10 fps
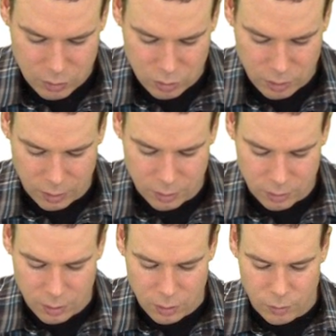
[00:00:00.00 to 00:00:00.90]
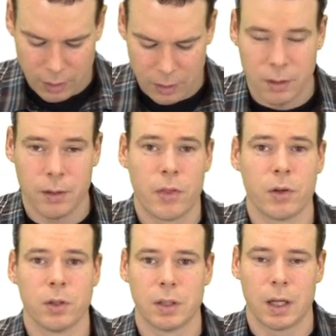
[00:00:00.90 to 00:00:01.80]
triangle and then the
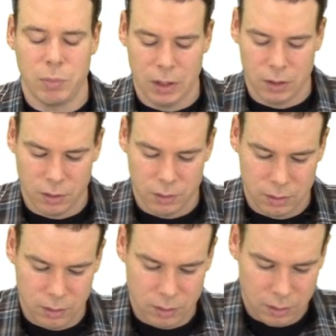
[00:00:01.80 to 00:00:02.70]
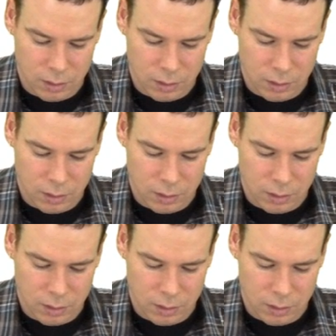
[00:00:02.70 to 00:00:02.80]
third side being constant.